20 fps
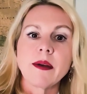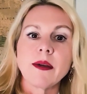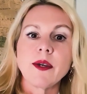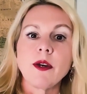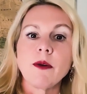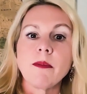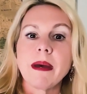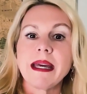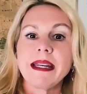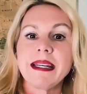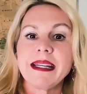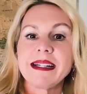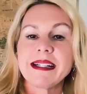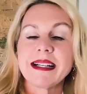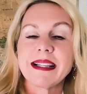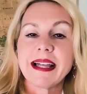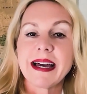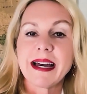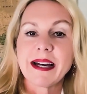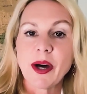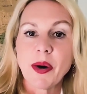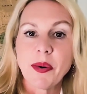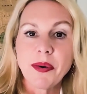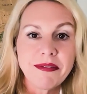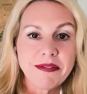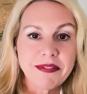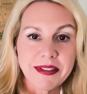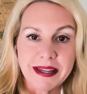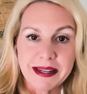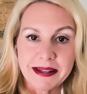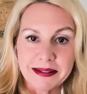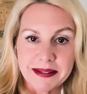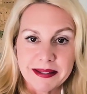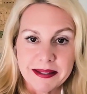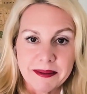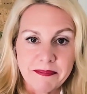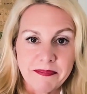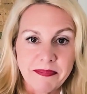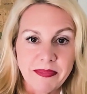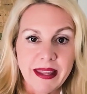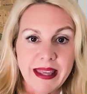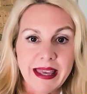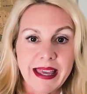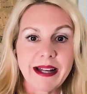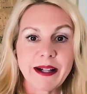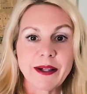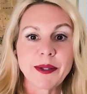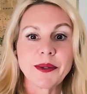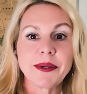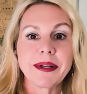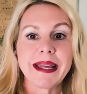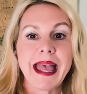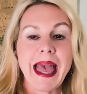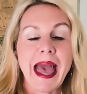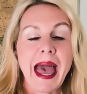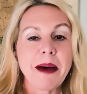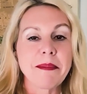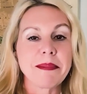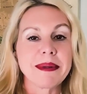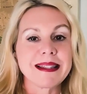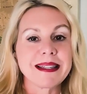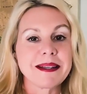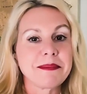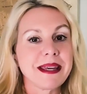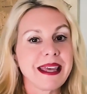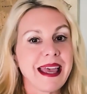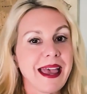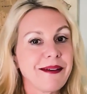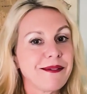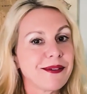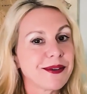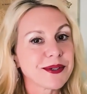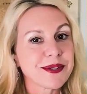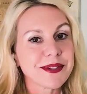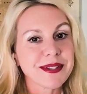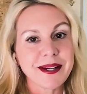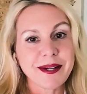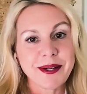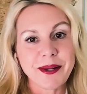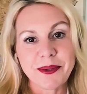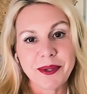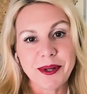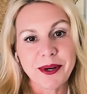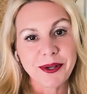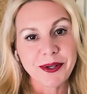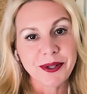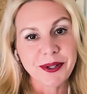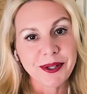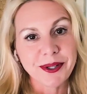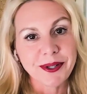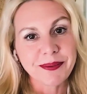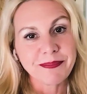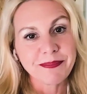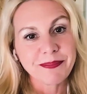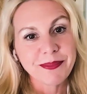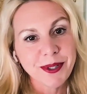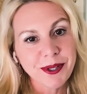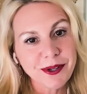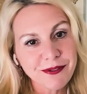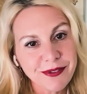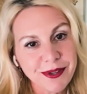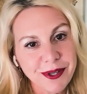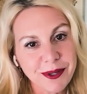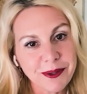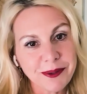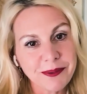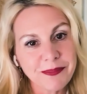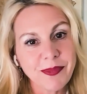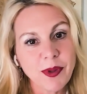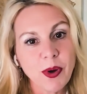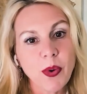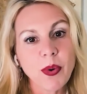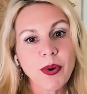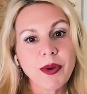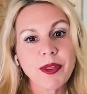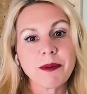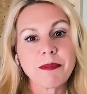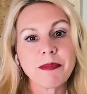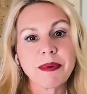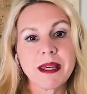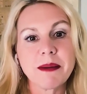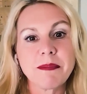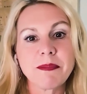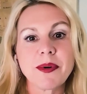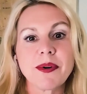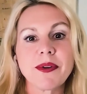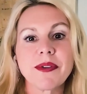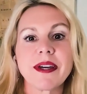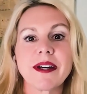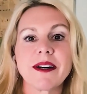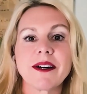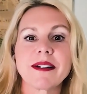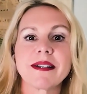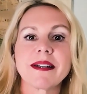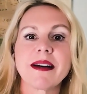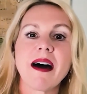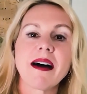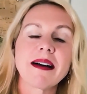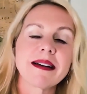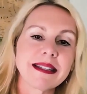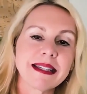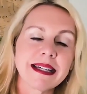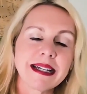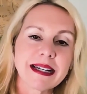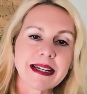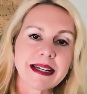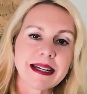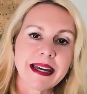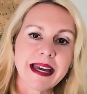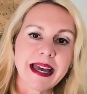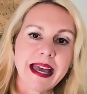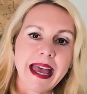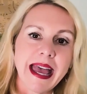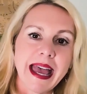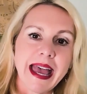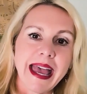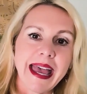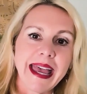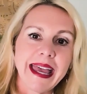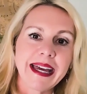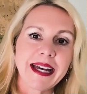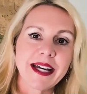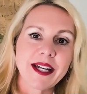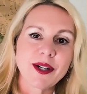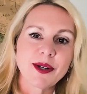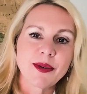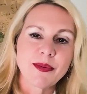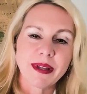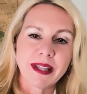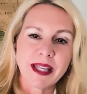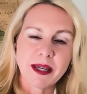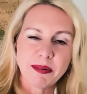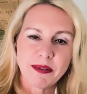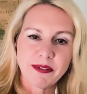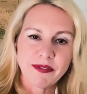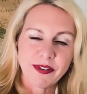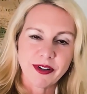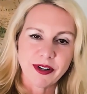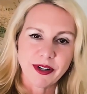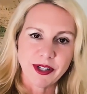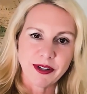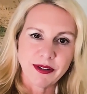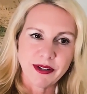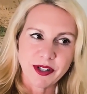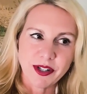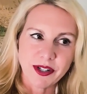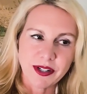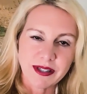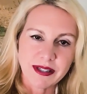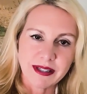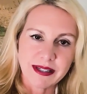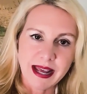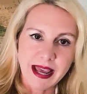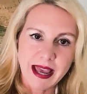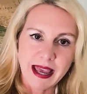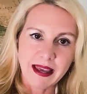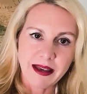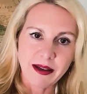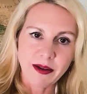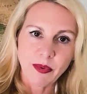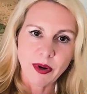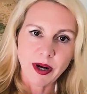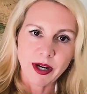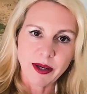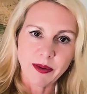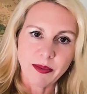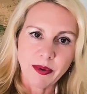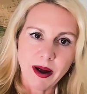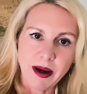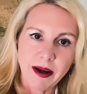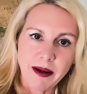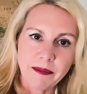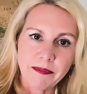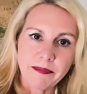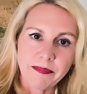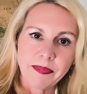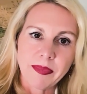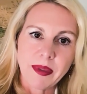You may need to let go of things, including habits and behaviors that no longer serve you, or the people that are toxic and really prefer you to just stay where you are.